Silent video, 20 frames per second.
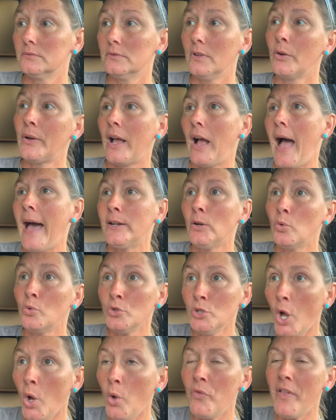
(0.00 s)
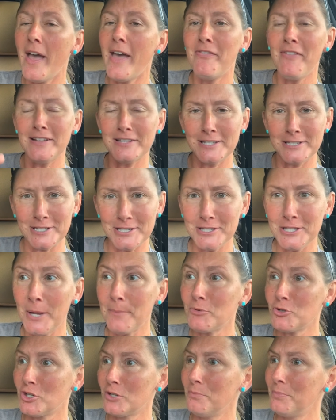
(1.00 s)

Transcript: Okay, I don't know that. That's an assumption,